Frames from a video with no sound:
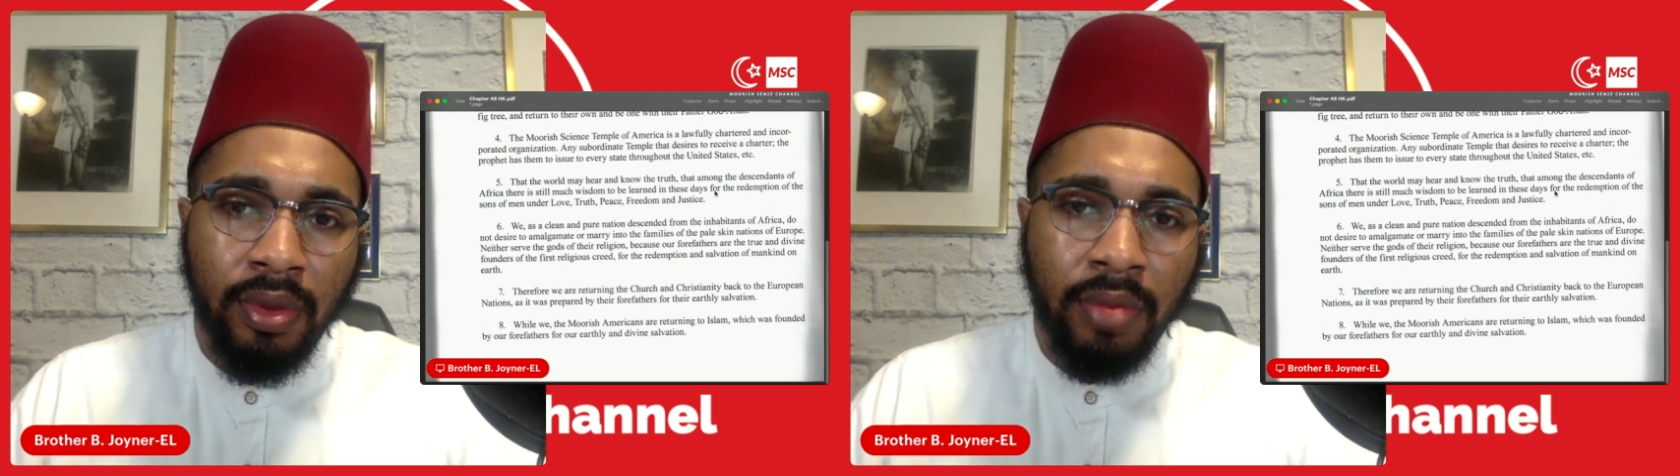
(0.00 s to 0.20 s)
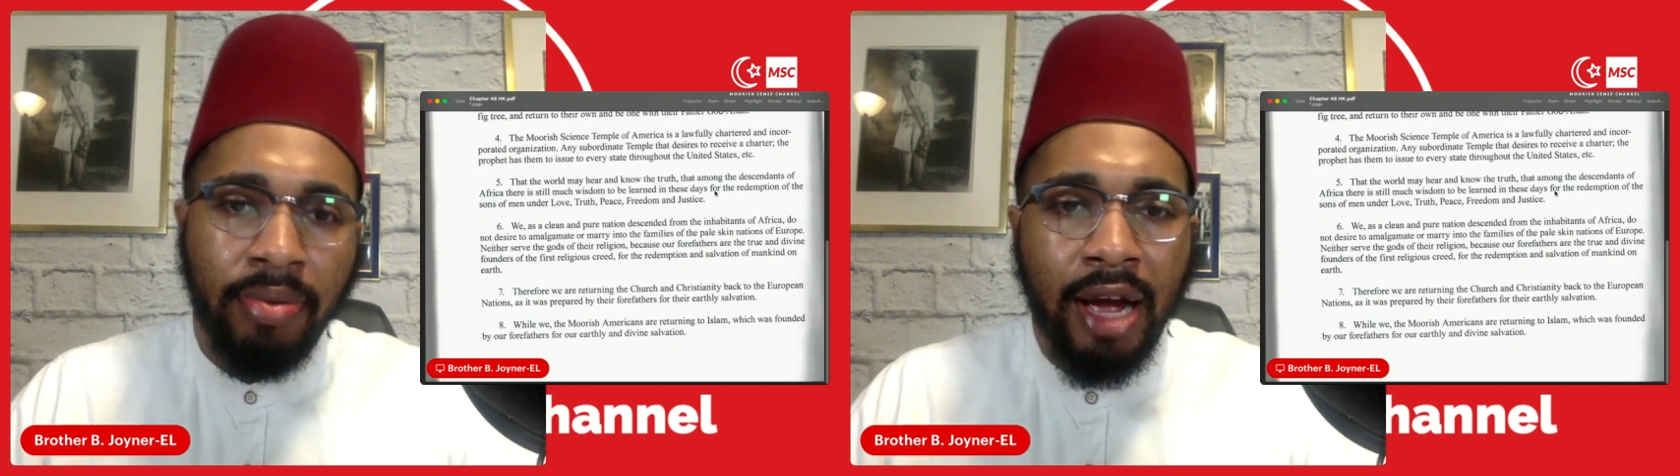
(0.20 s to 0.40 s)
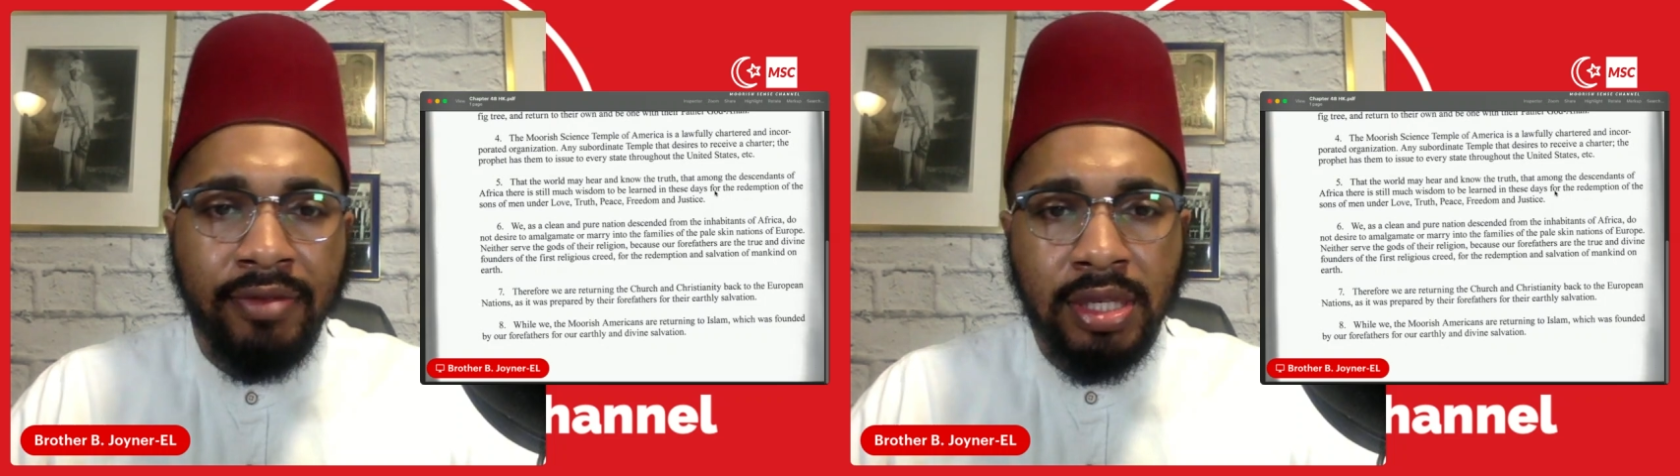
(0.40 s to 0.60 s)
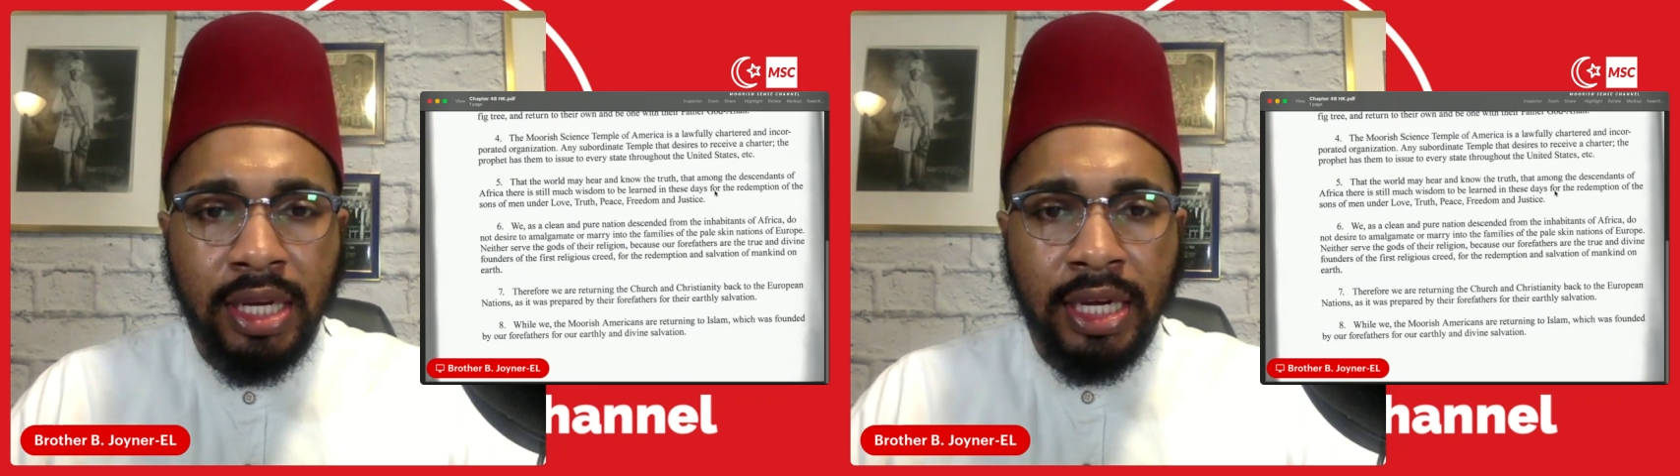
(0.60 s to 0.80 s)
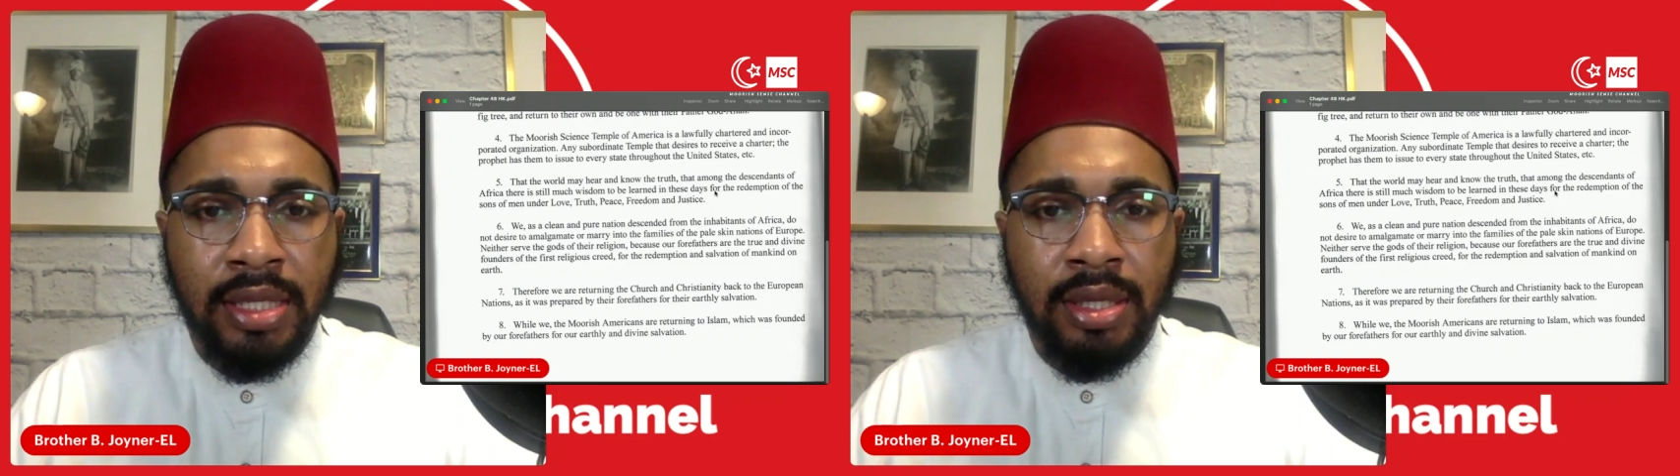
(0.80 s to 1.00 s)
The prophet
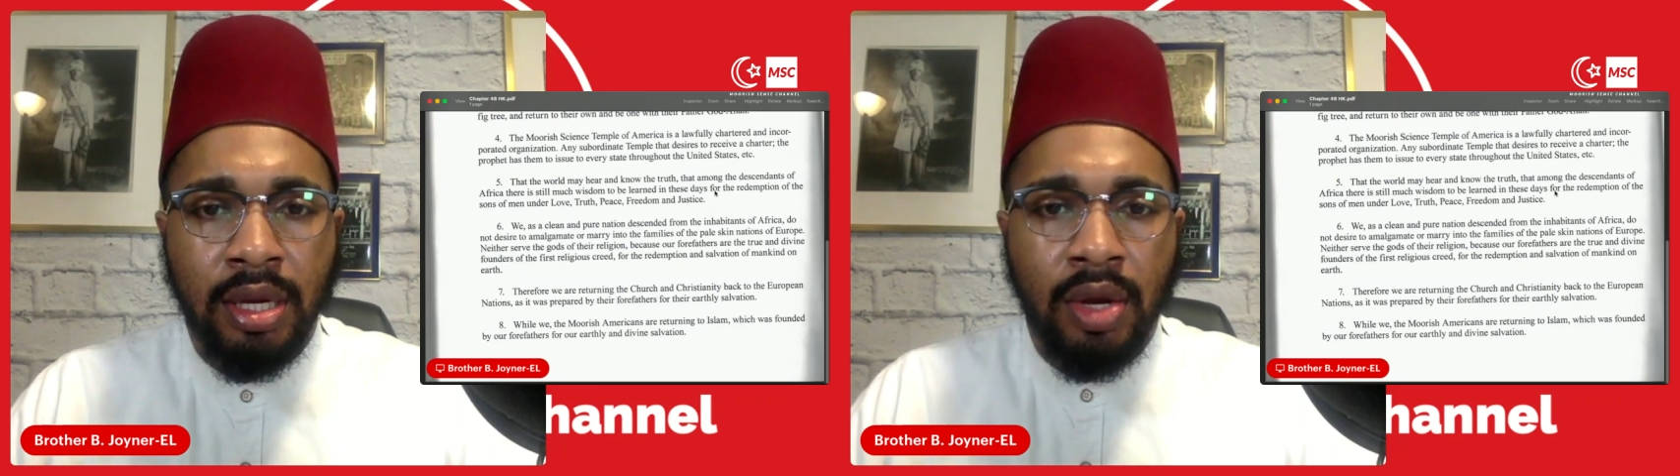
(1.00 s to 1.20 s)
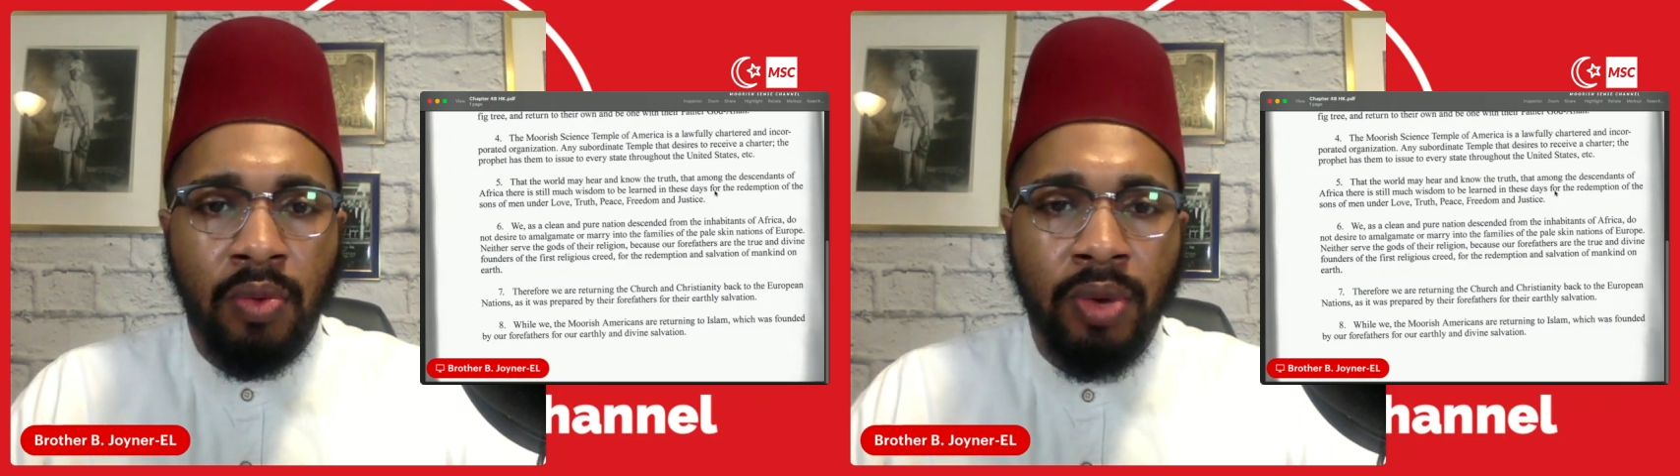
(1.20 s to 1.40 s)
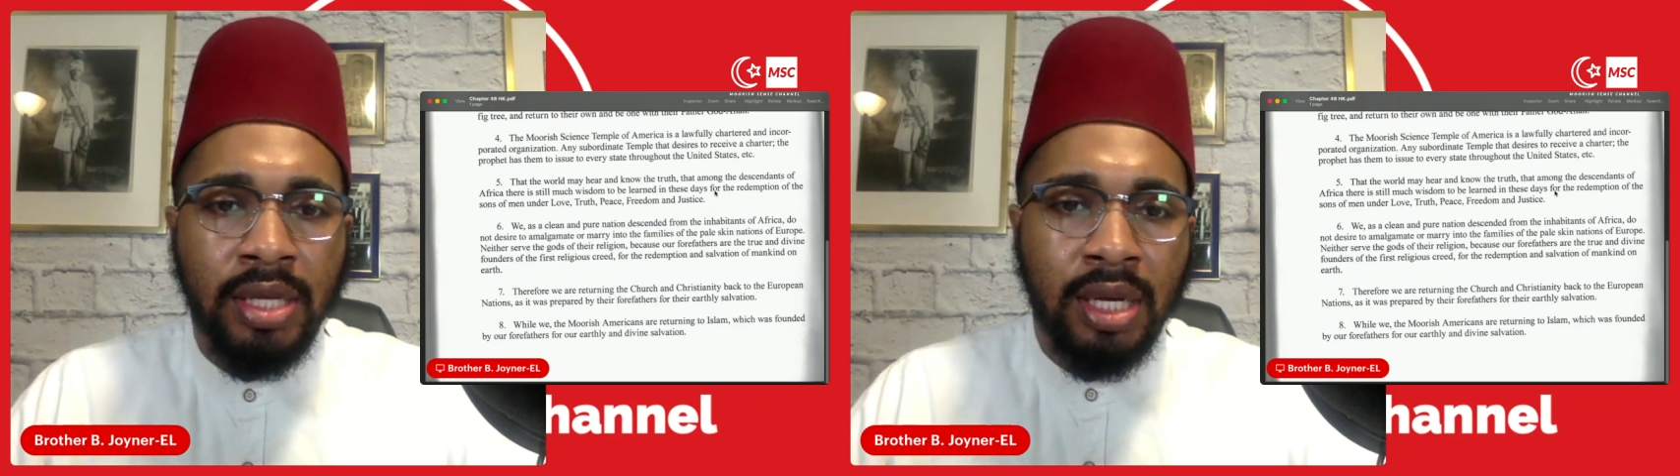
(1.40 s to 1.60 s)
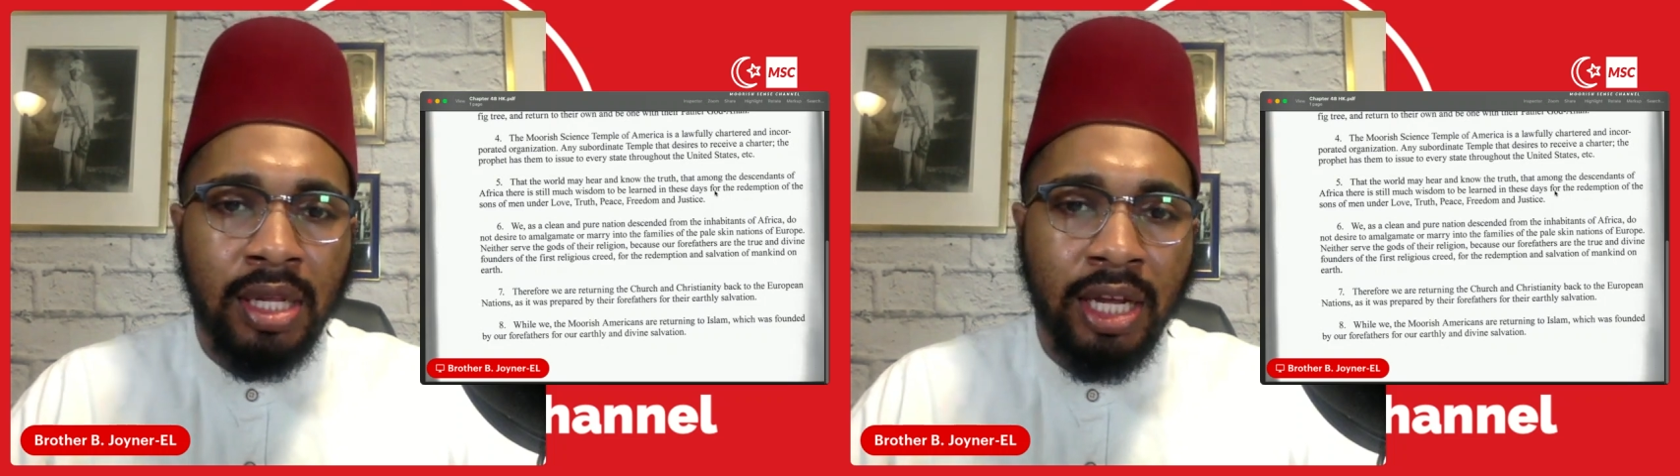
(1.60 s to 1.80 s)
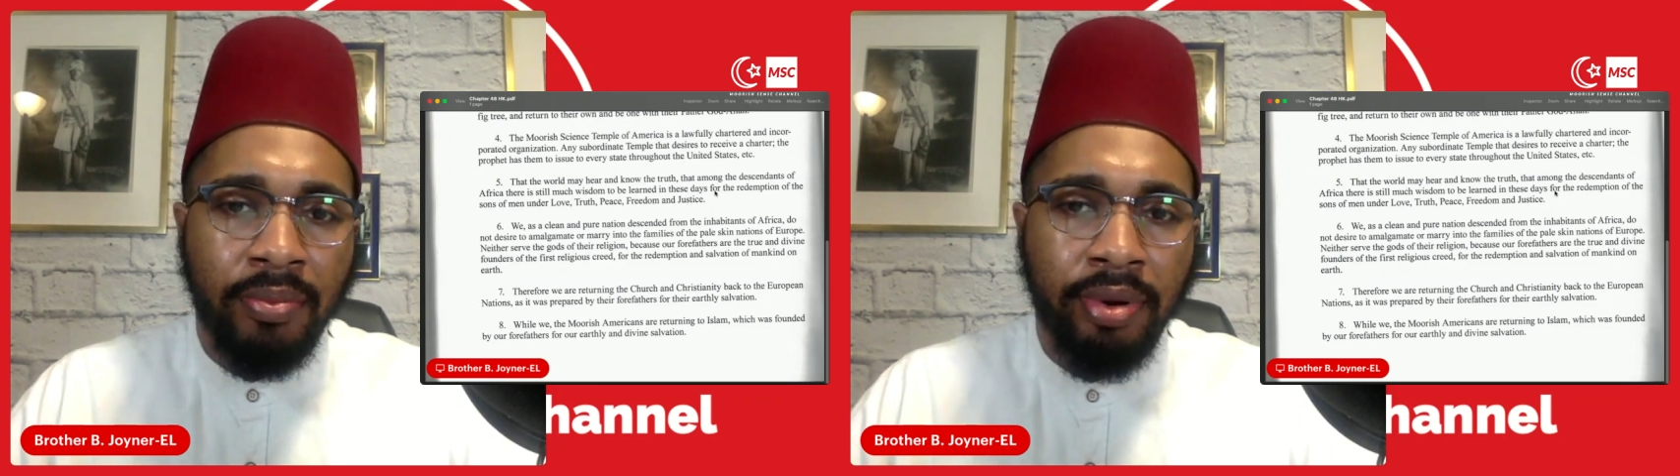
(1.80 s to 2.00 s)
says, we as a clean and